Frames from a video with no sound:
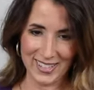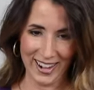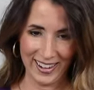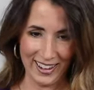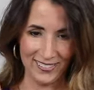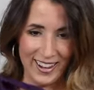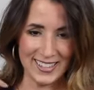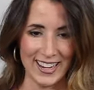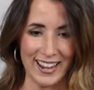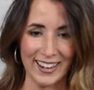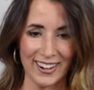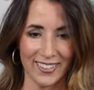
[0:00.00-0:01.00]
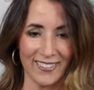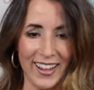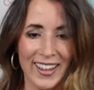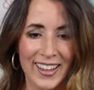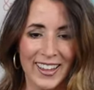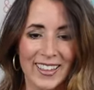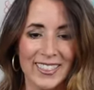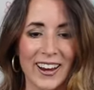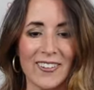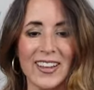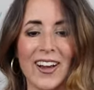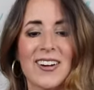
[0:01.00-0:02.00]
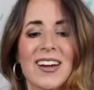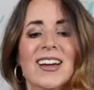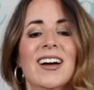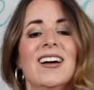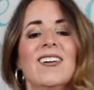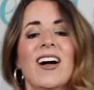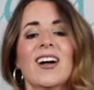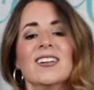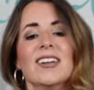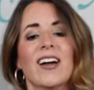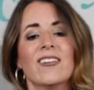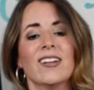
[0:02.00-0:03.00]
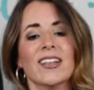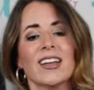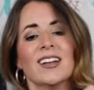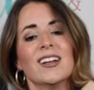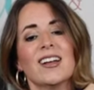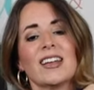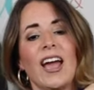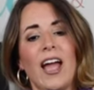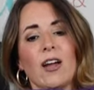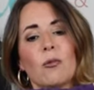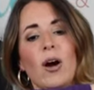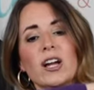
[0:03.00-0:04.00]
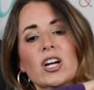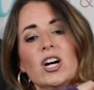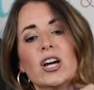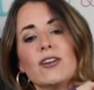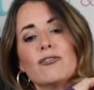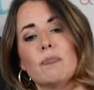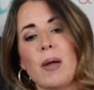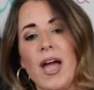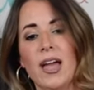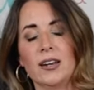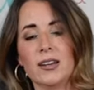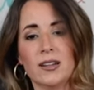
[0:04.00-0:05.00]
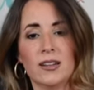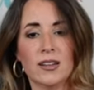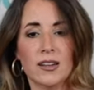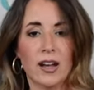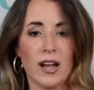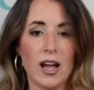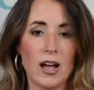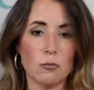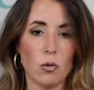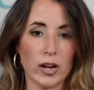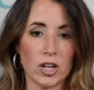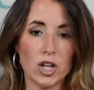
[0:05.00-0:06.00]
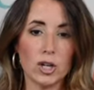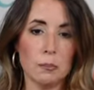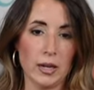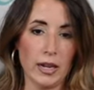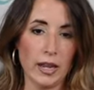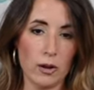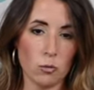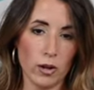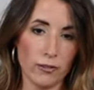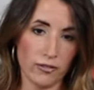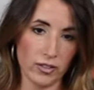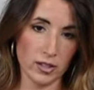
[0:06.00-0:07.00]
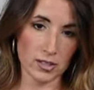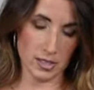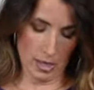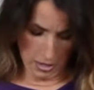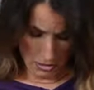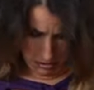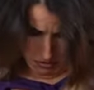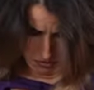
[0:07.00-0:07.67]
try to get my tank out of the way. There we go. Well, not really. Okay, what could have been, um, what could be, and what feels like.